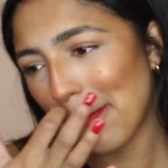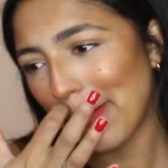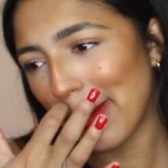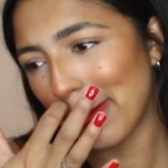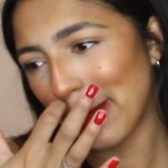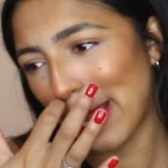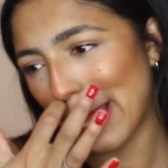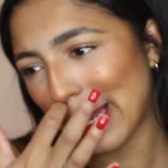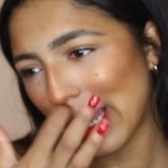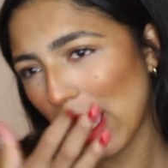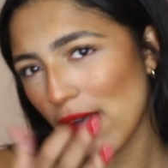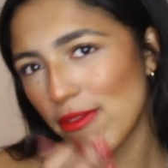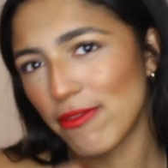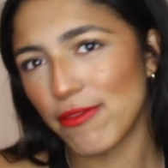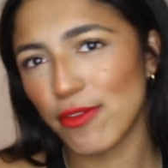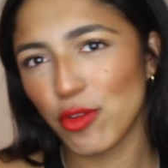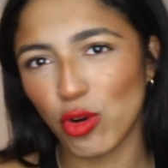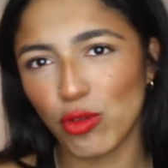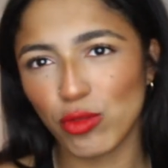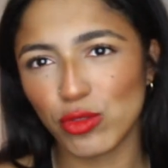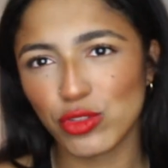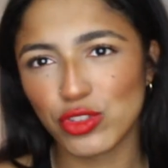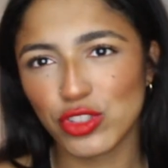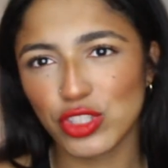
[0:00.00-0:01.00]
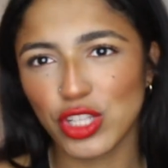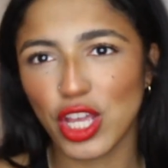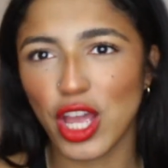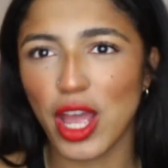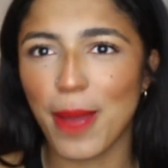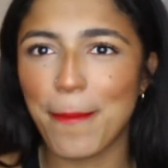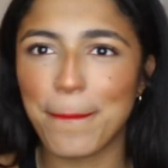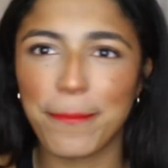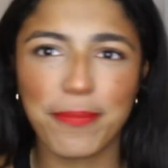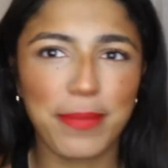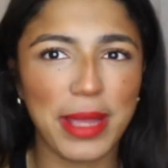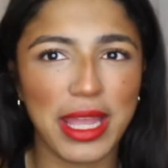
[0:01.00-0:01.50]
with like a floral
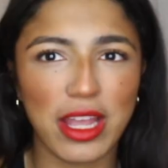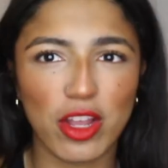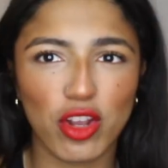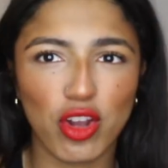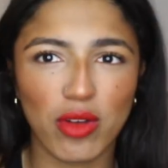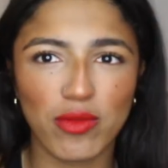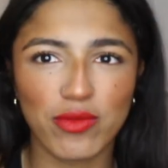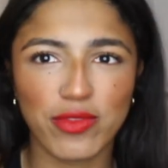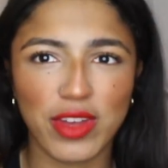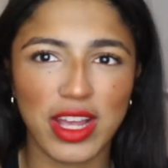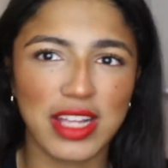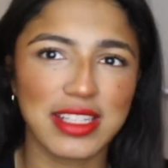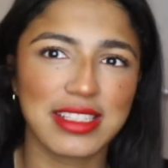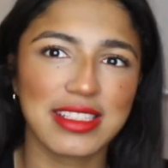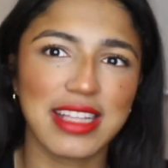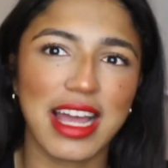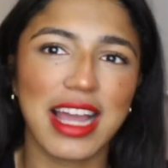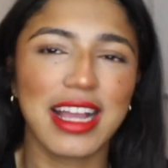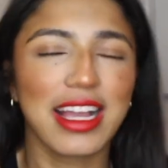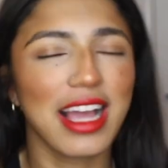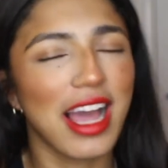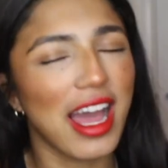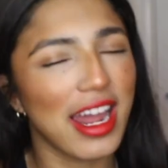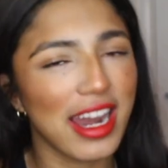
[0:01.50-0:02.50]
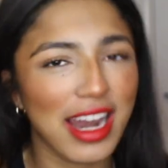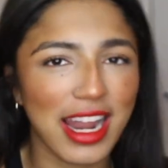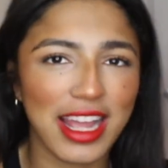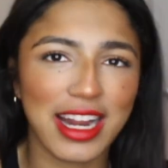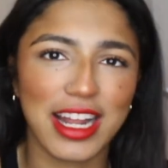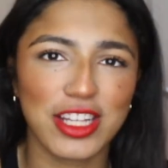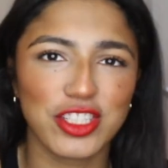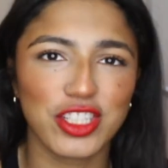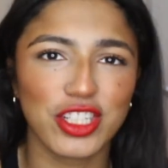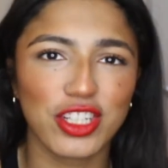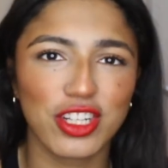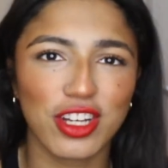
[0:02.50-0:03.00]
skirt and pink Converse because I kind of like
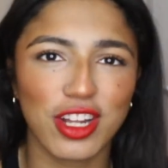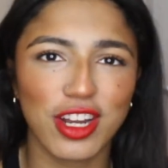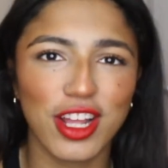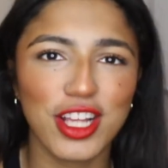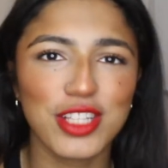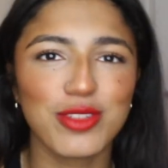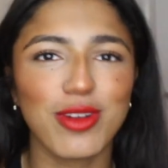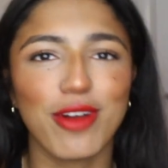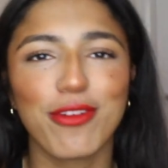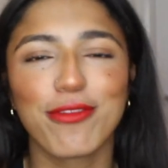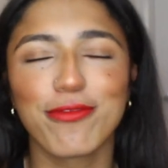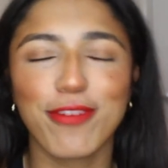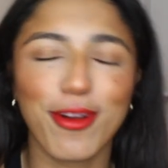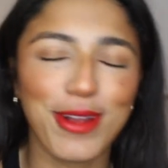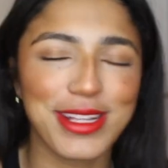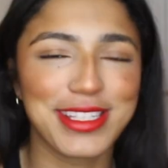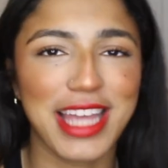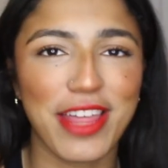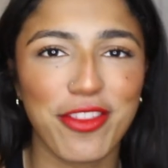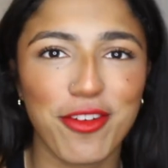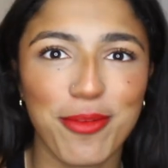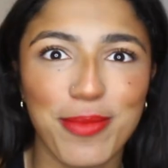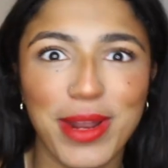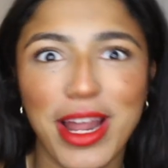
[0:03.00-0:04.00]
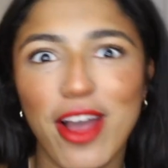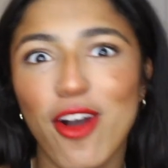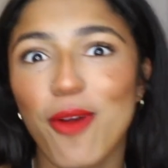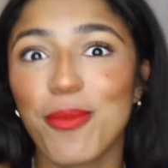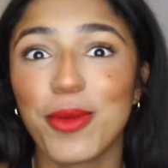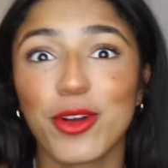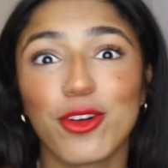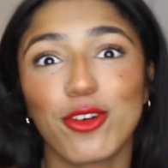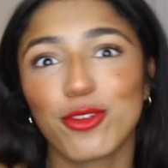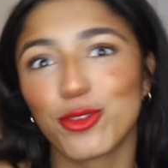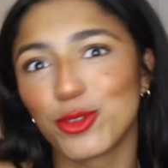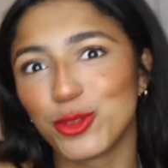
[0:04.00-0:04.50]
clashing colours. So i throw it together and be like, "Oh
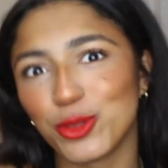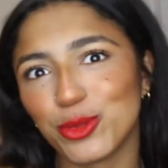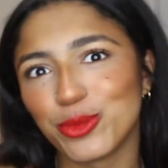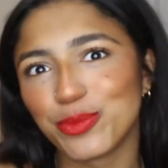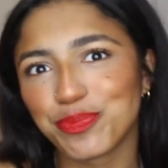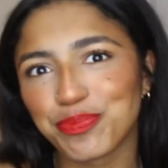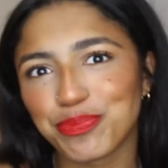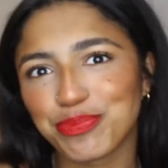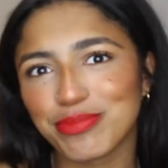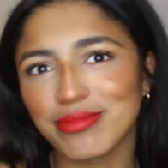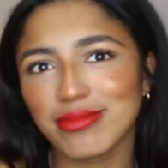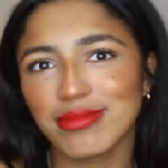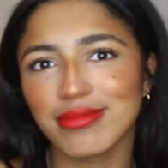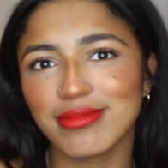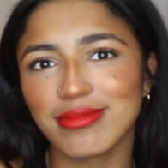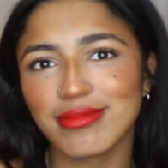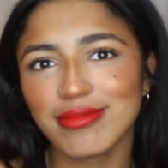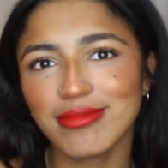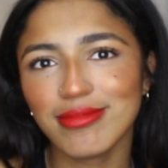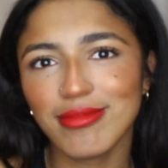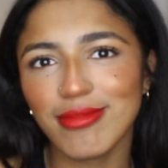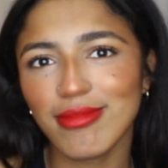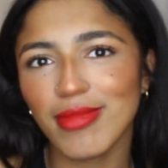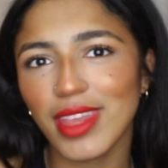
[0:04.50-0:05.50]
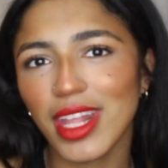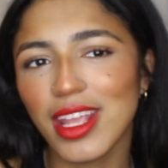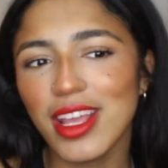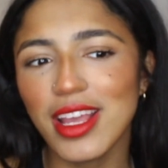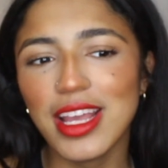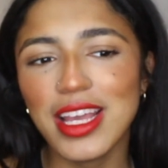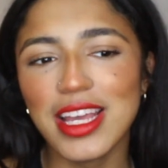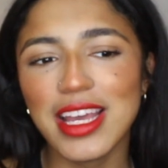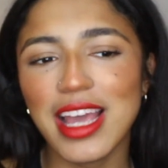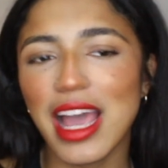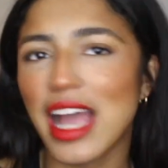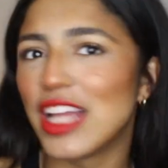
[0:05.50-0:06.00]
my god, cool."
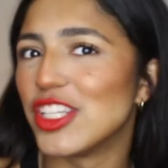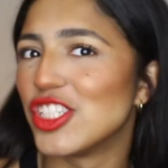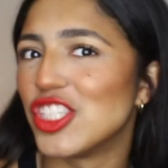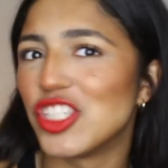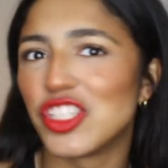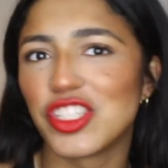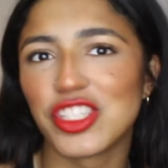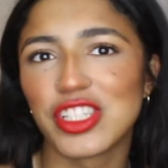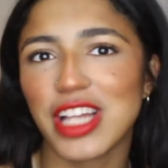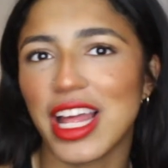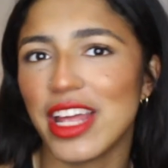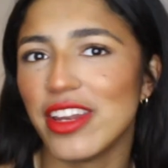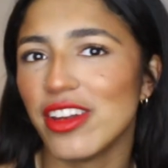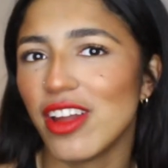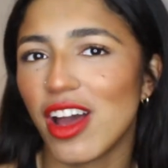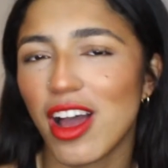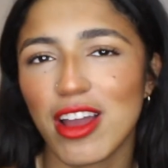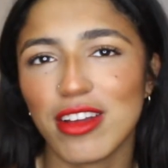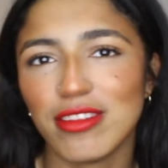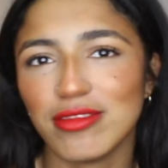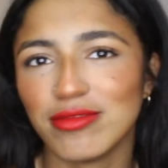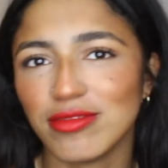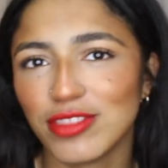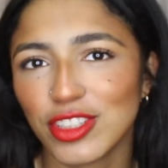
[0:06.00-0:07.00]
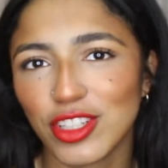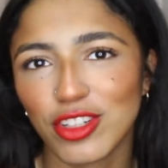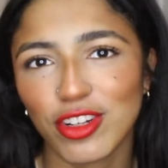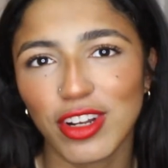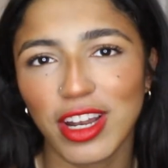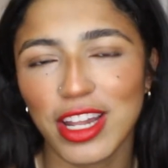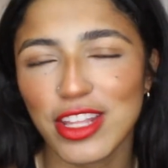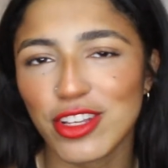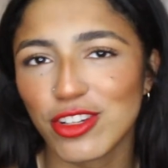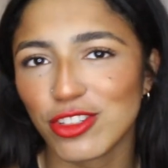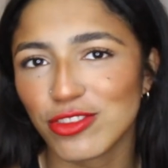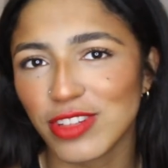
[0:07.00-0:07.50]
And she's just like, "No, you
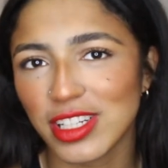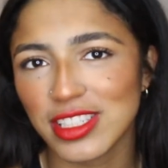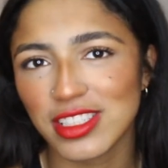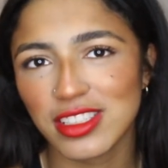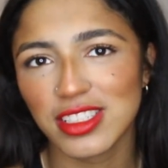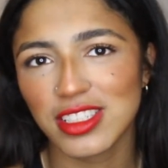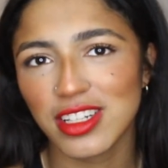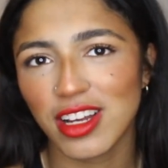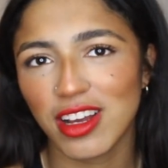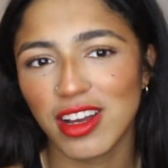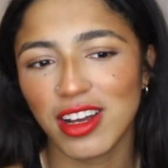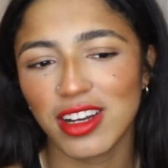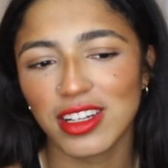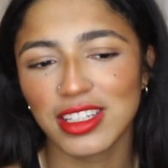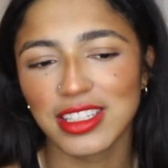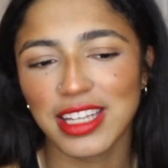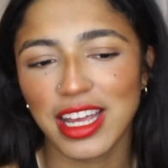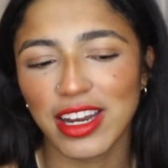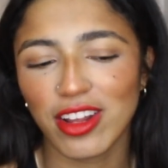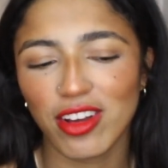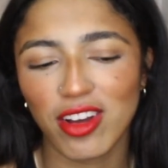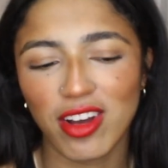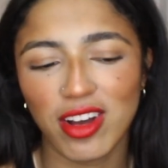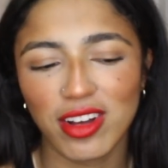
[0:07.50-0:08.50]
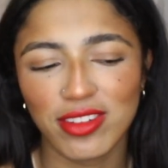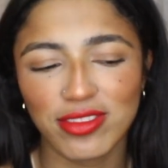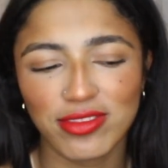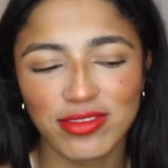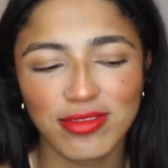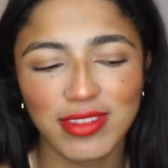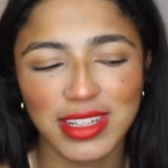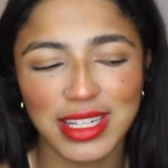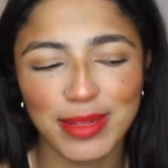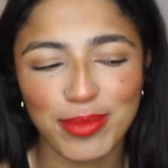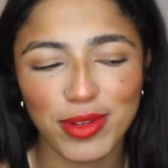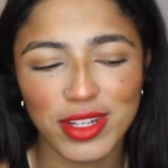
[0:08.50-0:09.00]
look like you got dressed in the dark. Get it off."
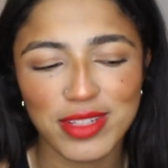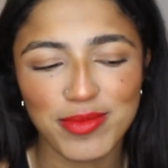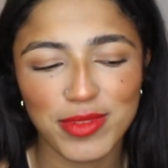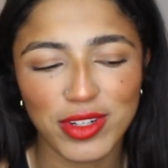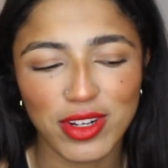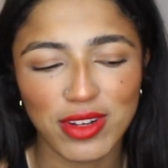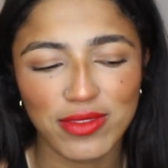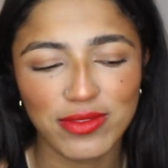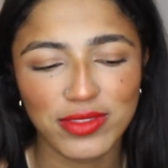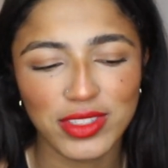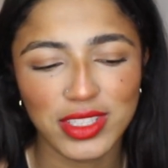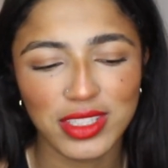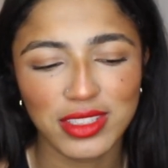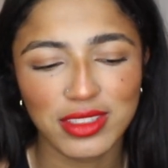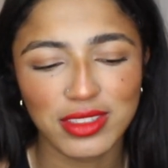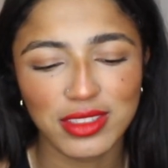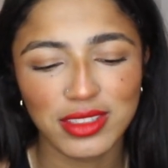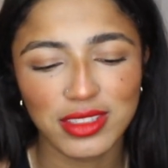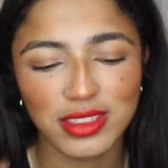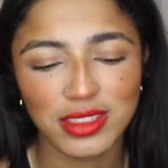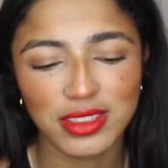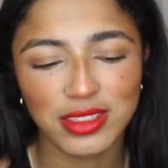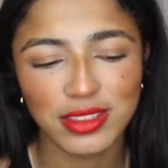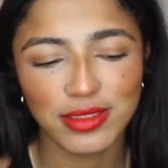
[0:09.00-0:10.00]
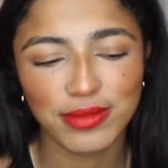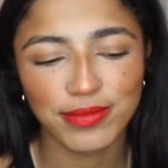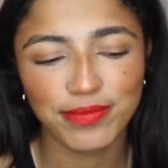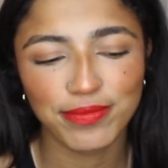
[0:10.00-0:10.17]
Really blows my confidence.